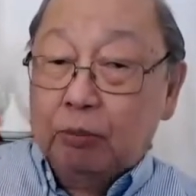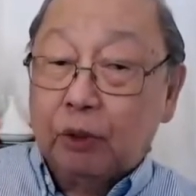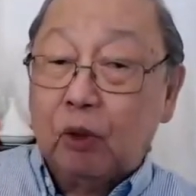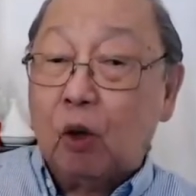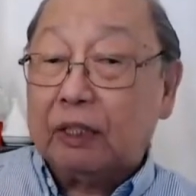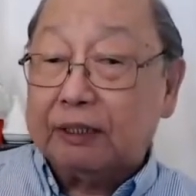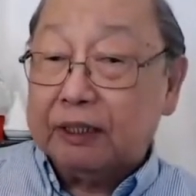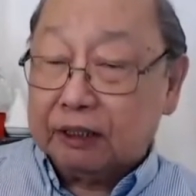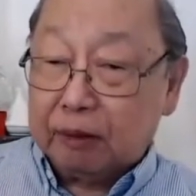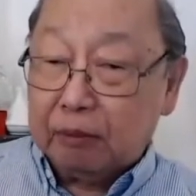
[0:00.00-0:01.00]

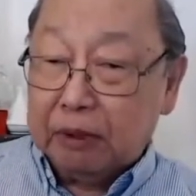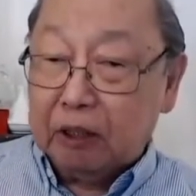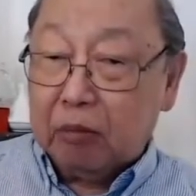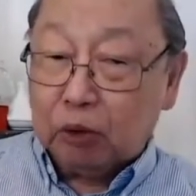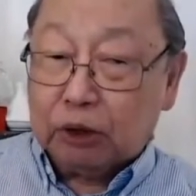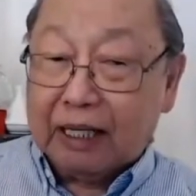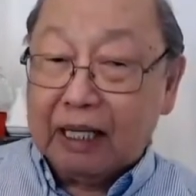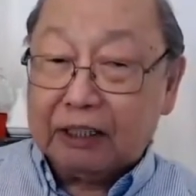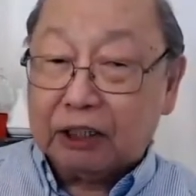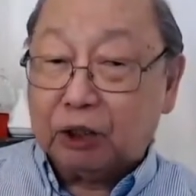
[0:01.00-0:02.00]
Bureaucratism, in most
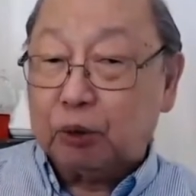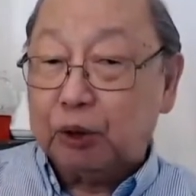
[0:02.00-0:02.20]
cases,